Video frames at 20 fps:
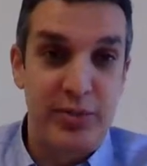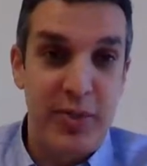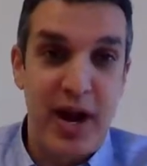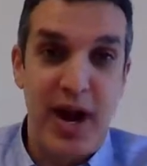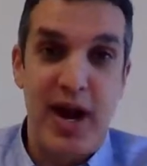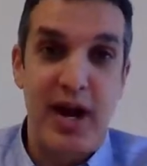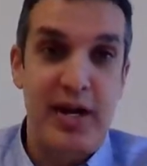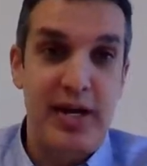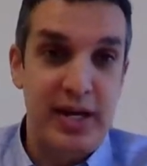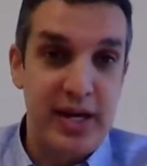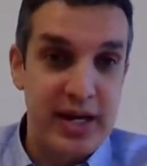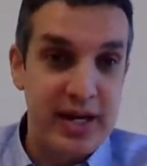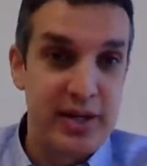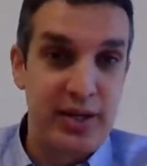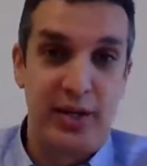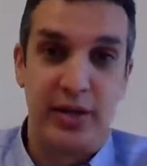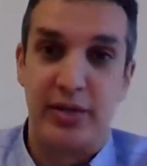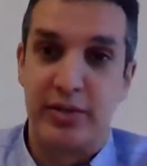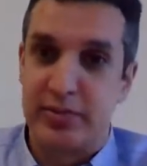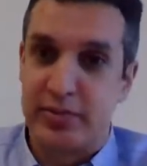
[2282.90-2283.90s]
by
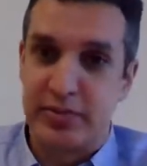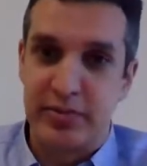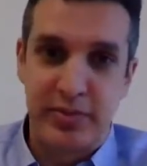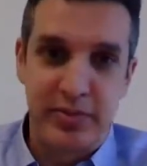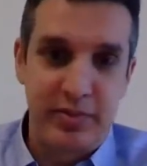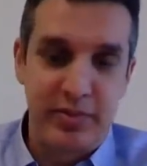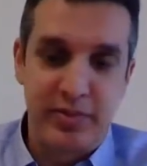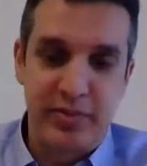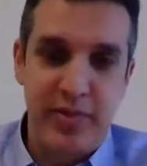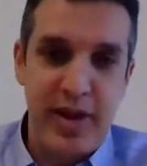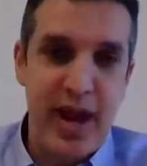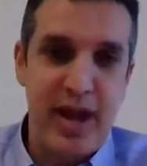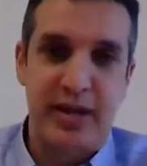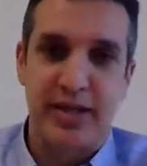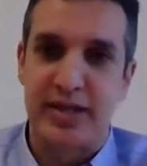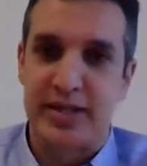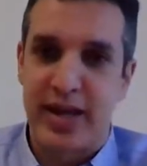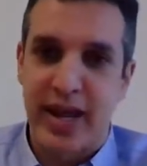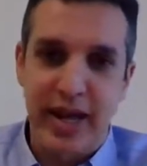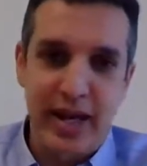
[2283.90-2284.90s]
either
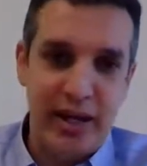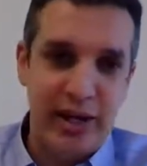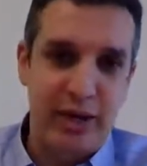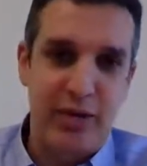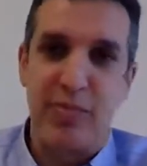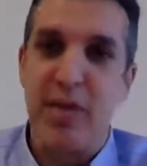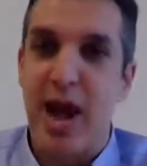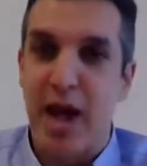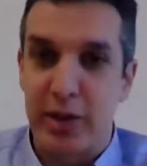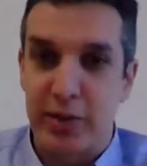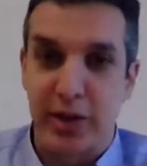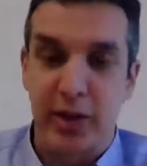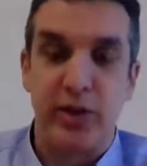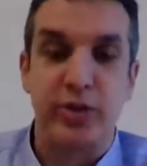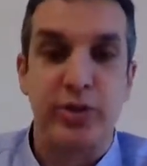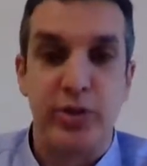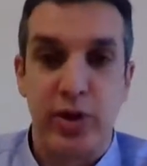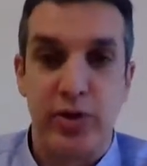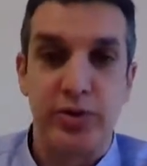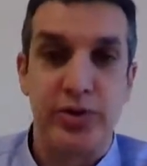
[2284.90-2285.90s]
accidental or malware,
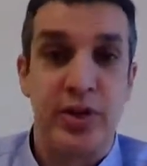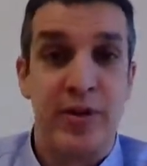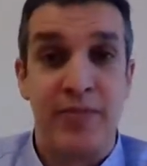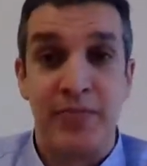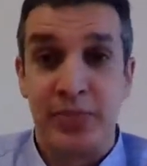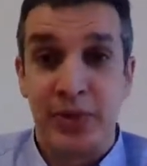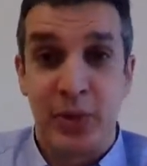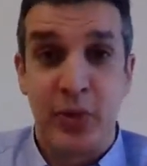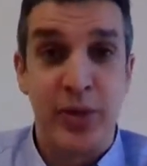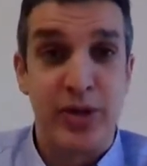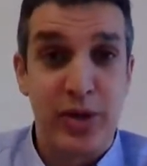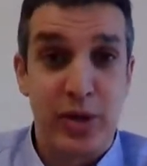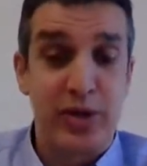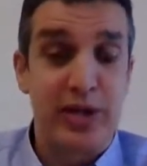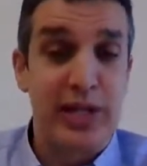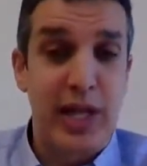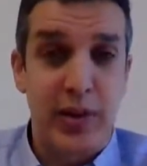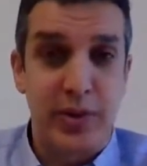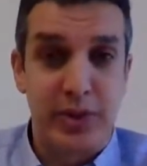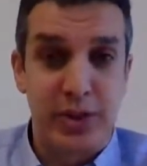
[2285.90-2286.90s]
who knows, we don't
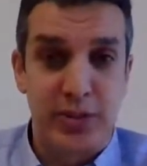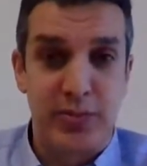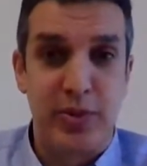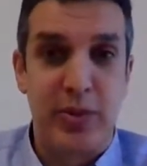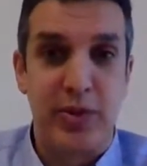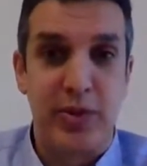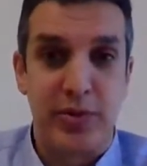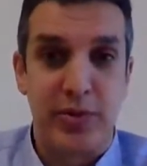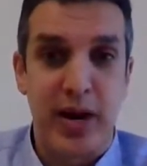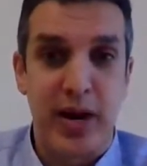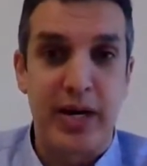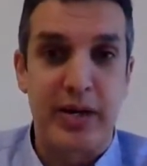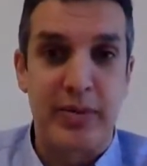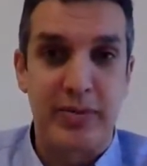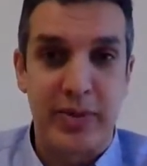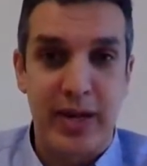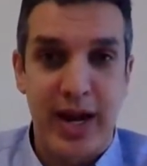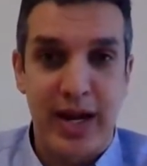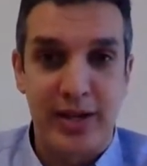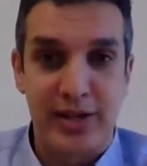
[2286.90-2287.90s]
allow it to boot, right?
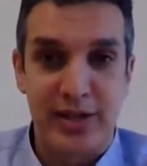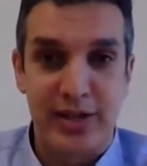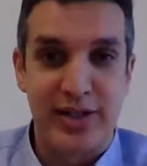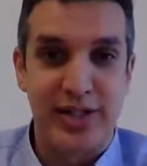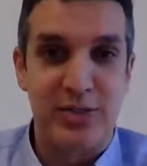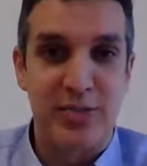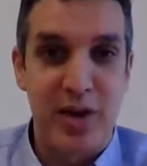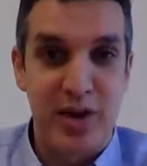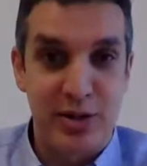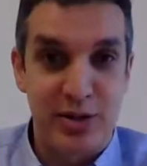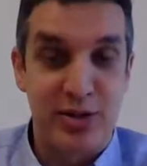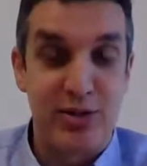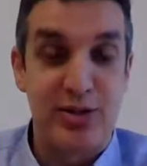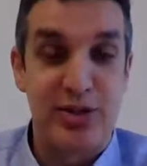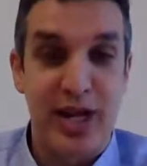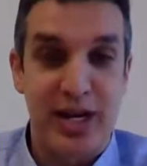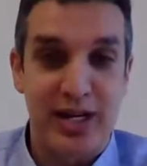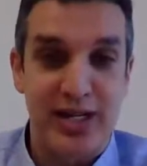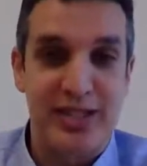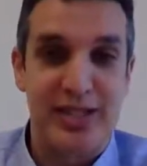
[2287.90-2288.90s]
We actually spend 2
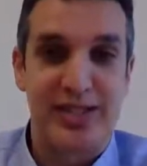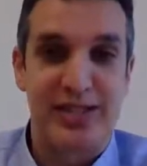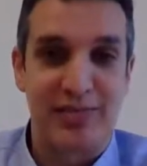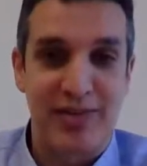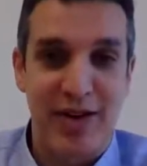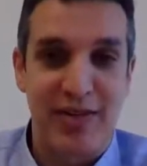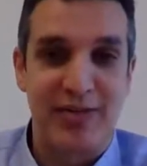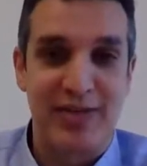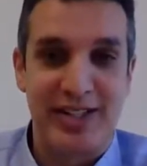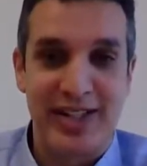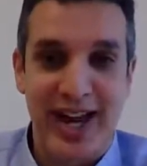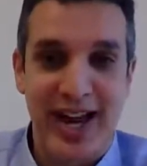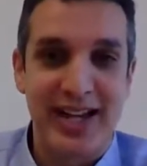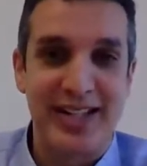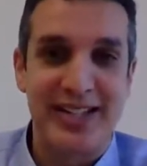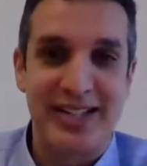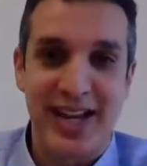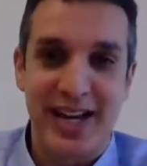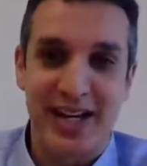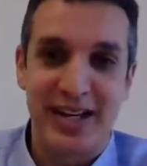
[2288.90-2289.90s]
seconds of every
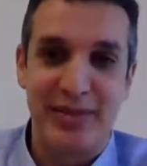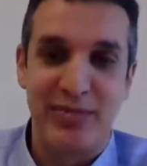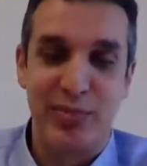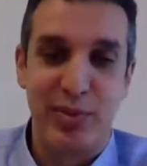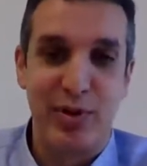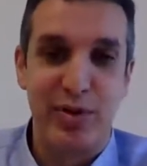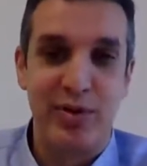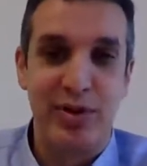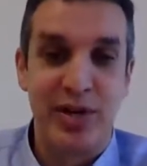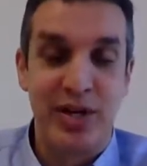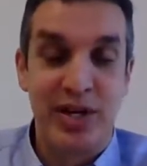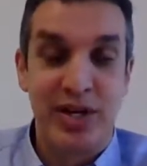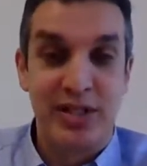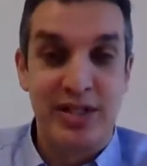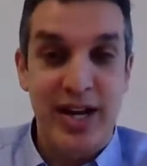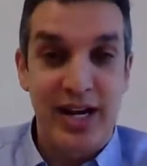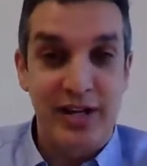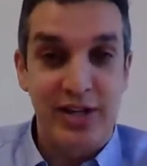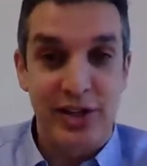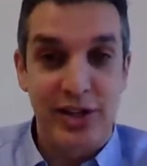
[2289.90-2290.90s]
8-second boot
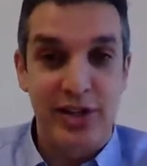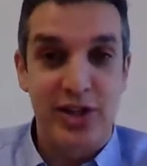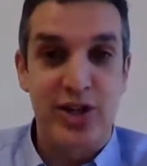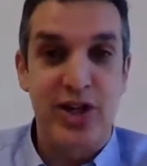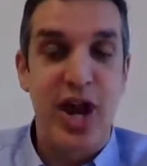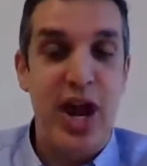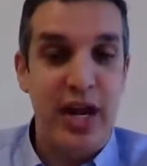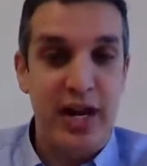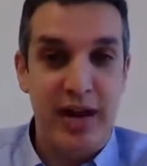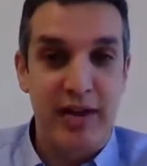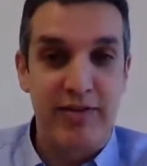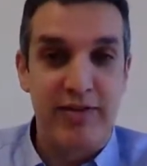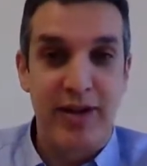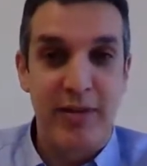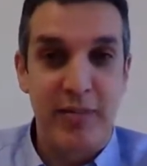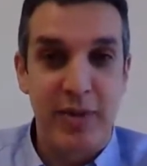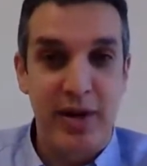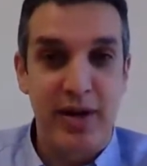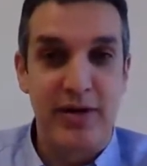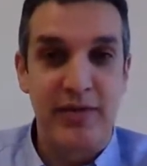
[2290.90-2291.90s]
to actually check every
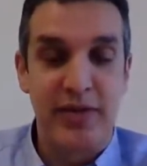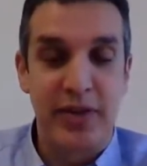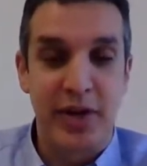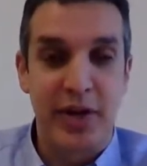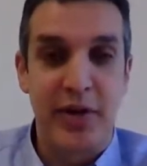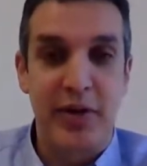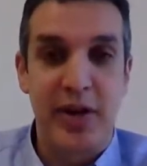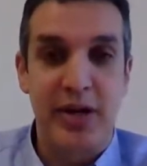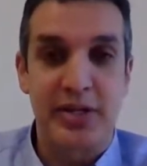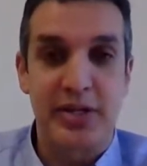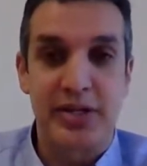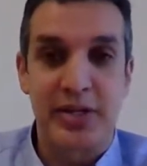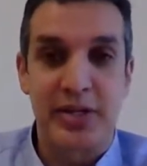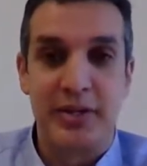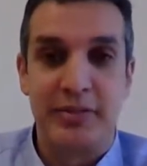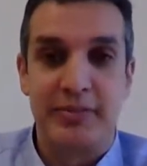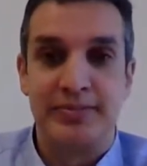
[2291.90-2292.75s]
bit of the OS.